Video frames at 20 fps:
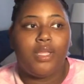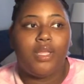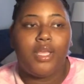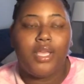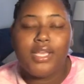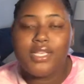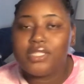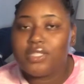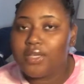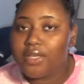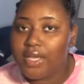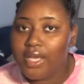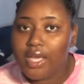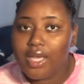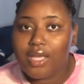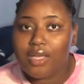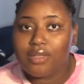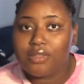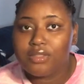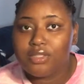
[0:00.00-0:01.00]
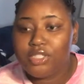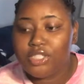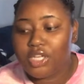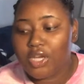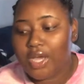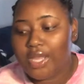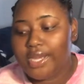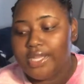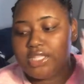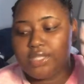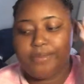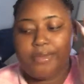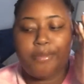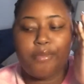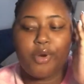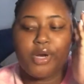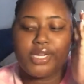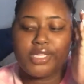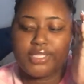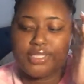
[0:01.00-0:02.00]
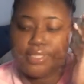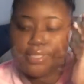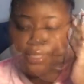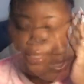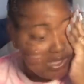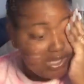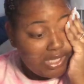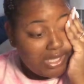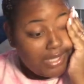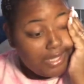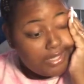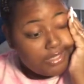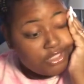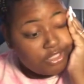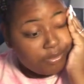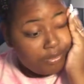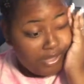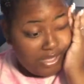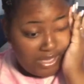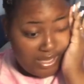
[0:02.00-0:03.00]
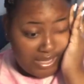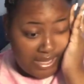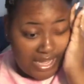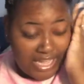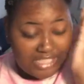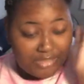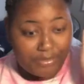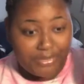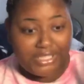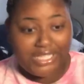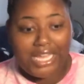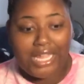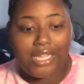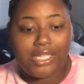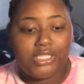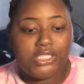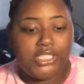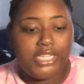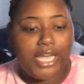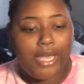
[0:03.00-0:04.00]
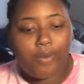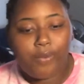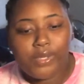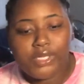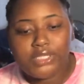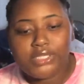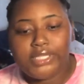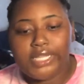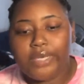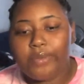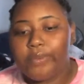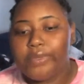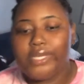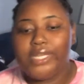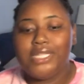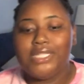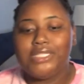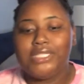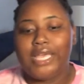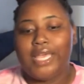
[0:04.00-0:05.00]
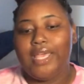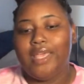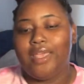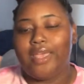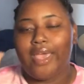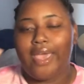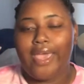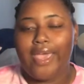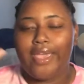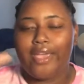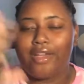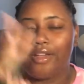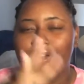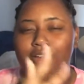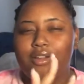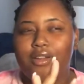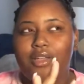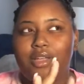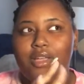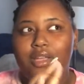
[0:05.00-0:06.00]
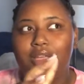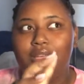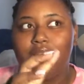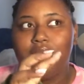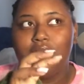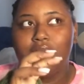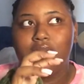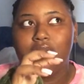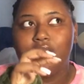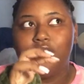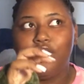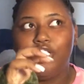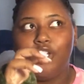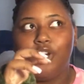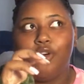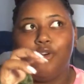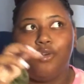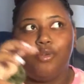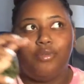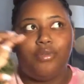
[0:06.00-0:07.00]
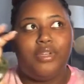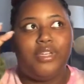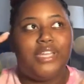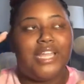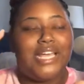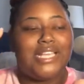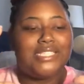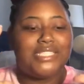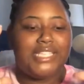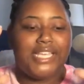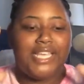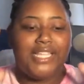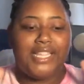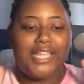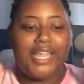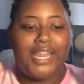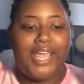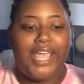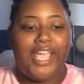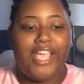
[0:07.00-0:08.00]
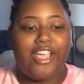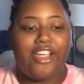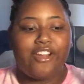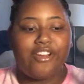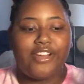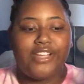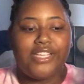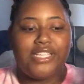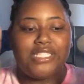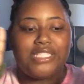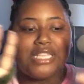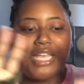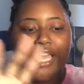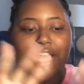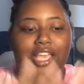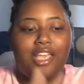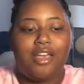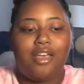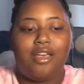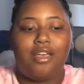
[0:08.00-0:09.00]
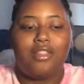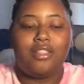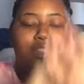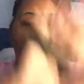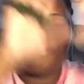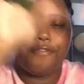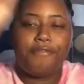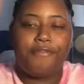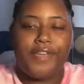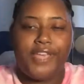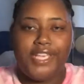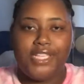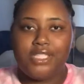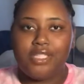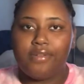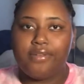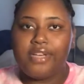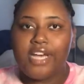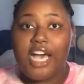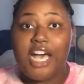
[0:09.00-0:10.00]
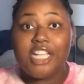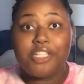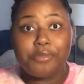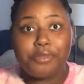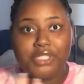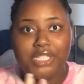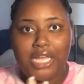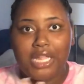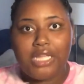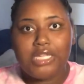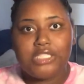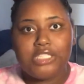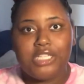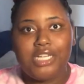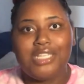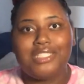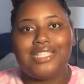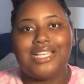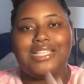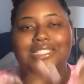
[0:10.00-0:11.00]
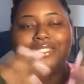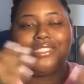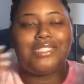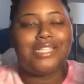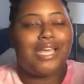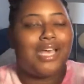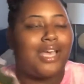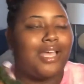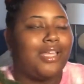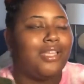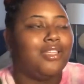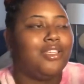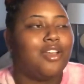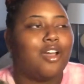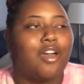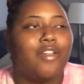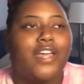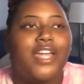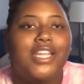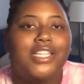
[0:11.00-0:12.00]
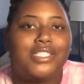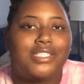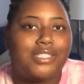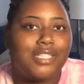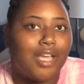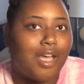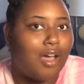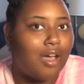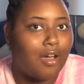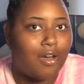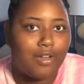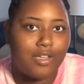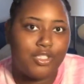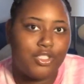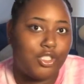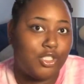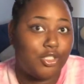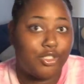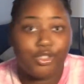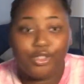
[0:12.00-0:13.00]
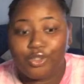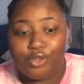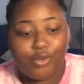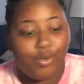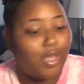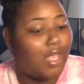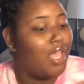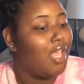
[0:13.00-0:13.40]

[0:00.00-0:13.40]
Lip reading: And so yeah, you know, I need to be more consistent. To me, in cosmetology, I wish they would take hair, you know, not saying that hair is like the face of cosmetology, because that's not, y'all, that is not all that you can do.